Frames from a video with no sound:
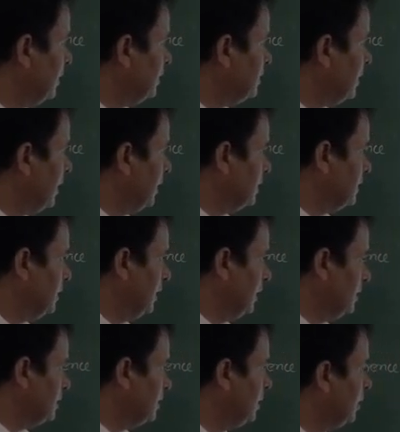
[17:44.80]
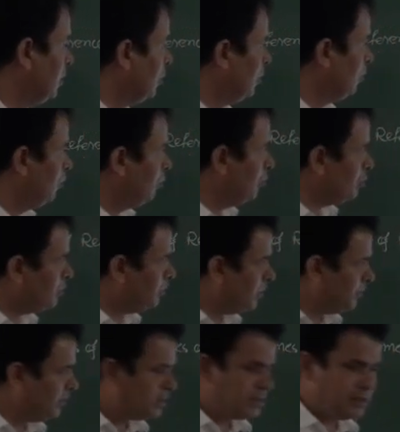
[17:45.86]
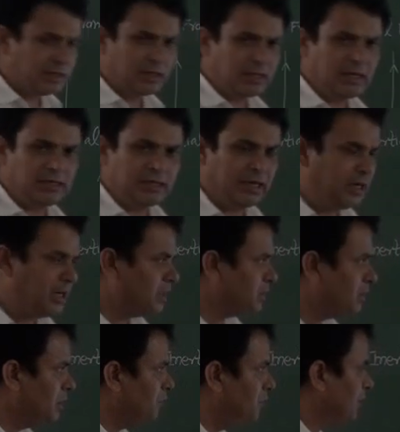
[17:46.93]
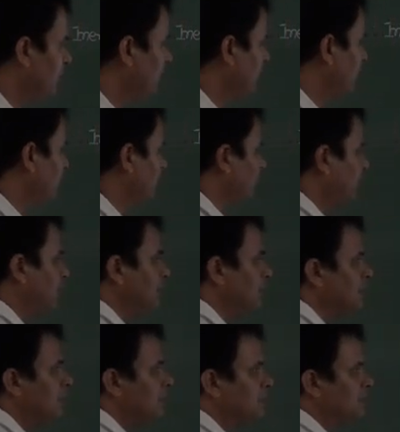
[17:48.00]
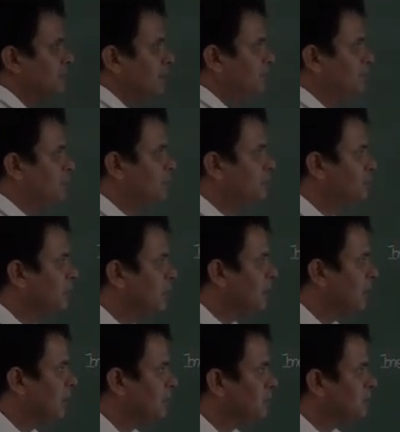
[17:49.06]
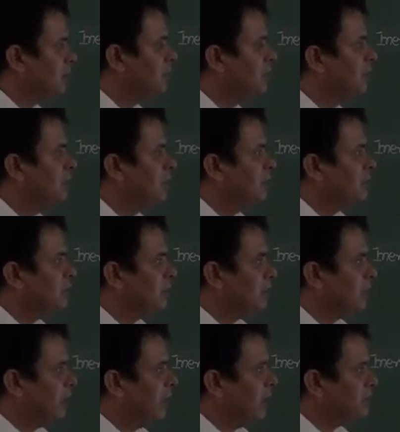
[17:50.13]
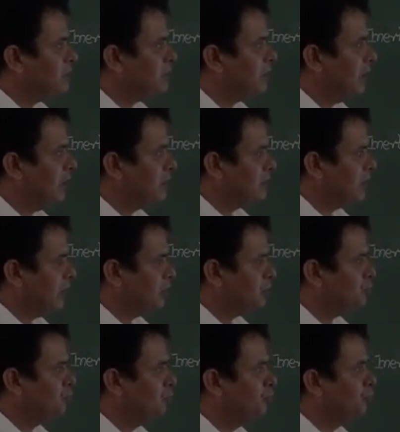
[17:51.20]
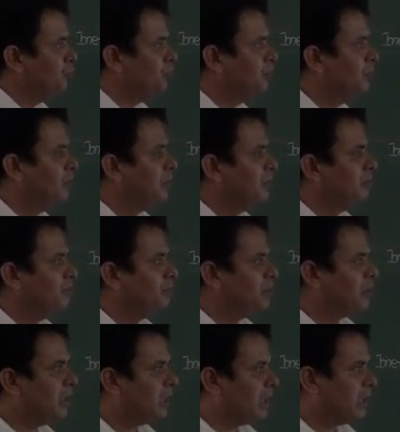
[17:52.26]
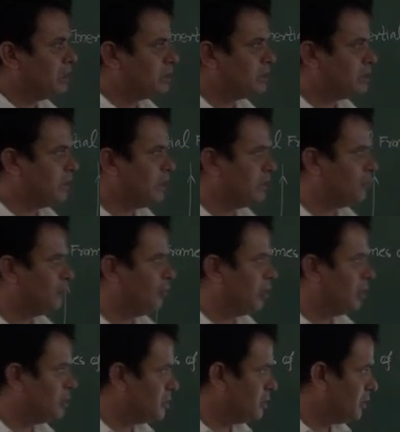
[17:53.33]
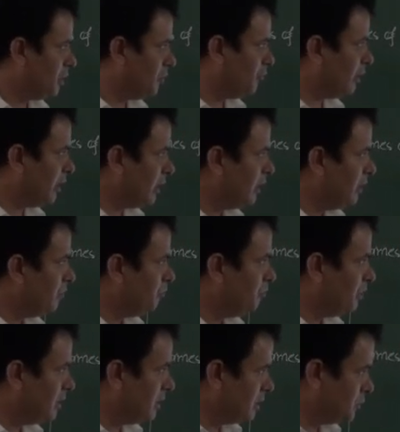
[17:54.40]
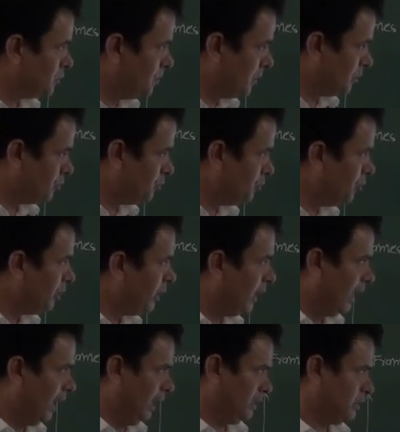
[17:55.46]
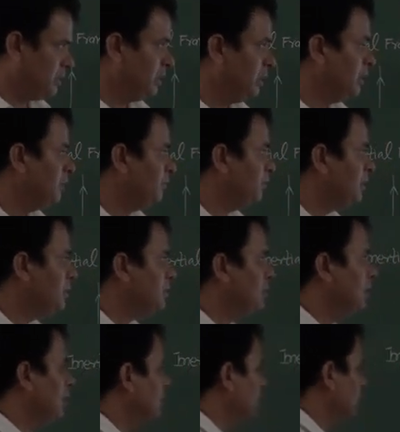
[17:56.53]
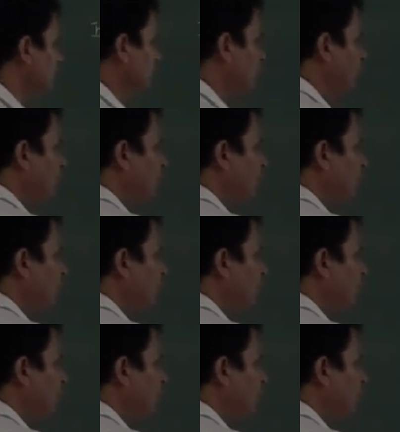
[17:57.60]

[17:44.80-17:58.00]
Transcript: S dash. Both will be treated as an inertial frame of reference, subject to the condition that S dash has to move with a constant velocity v with respect to S. Means that if we are